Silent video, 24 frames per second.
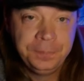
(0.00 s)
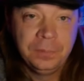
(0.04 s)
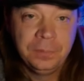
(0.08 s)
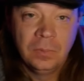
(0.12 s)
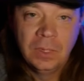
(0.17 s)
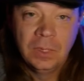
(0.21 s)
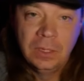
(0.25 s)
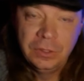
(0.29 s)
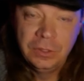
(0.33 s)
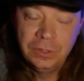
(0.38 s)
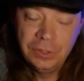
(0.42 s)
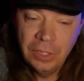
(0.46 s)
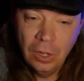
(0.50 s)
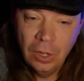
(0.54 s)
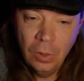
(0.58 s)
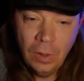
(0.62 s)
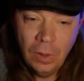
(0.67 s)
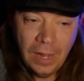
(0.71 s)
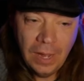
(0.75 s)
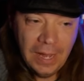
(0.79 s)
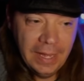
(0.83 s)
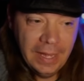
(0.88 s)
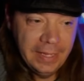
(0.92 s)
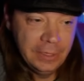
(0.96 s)
So
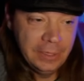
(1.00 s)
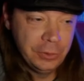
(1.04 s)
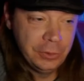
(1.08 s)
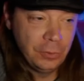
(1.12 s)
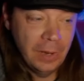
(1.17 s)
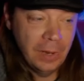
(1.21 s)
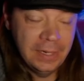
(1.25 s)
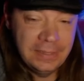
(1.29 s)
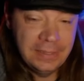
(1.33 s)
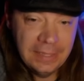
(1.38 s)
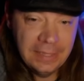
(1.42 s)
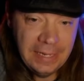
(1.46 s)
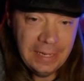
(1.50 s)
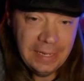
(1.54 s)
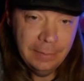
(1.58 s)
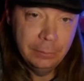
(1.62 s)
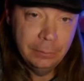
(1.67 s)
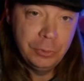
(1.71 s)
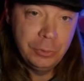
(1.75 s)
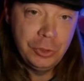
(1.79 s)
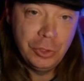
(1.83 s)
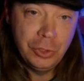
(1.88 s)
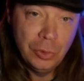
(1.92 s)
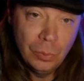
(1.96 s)
I directed him
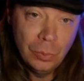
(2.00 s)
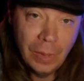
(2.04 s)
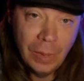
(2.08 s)
to my